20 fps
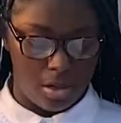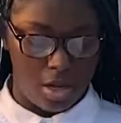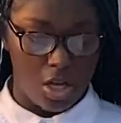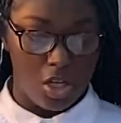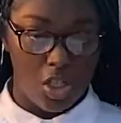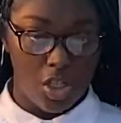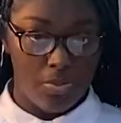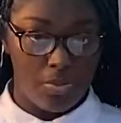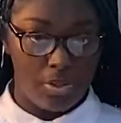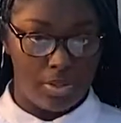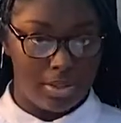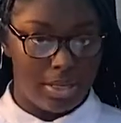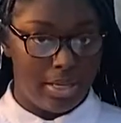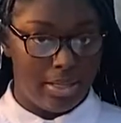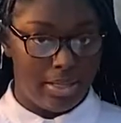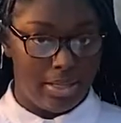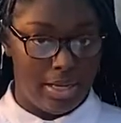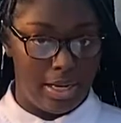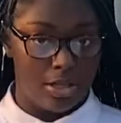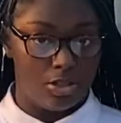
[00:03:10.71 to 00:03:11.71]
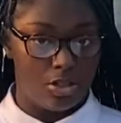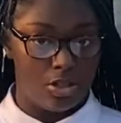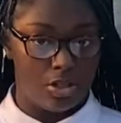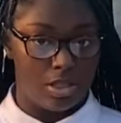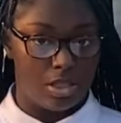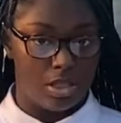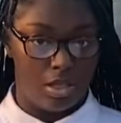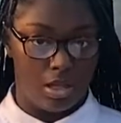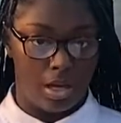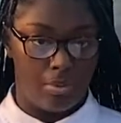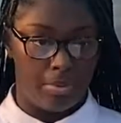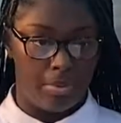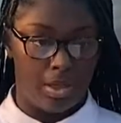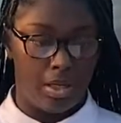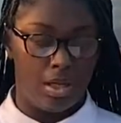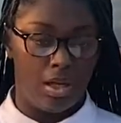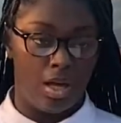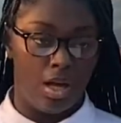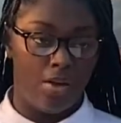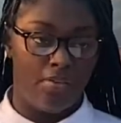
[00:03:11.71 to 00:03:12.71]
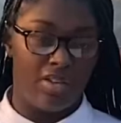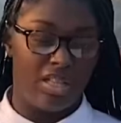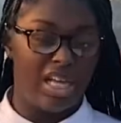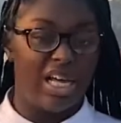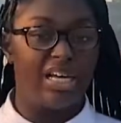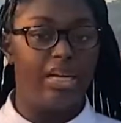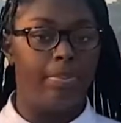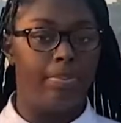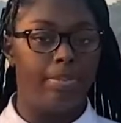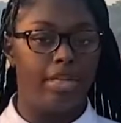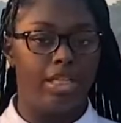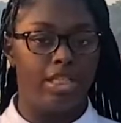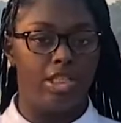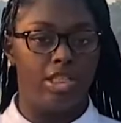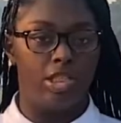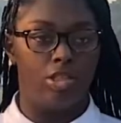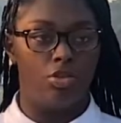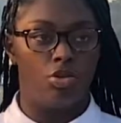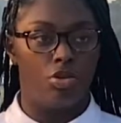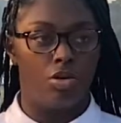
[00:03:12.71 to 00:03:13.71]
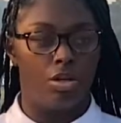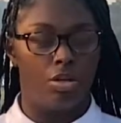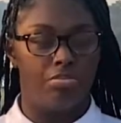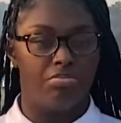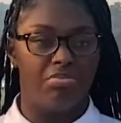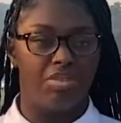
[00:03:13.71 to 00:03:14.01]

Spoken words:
You most likely answer the celebrity of a light complexion or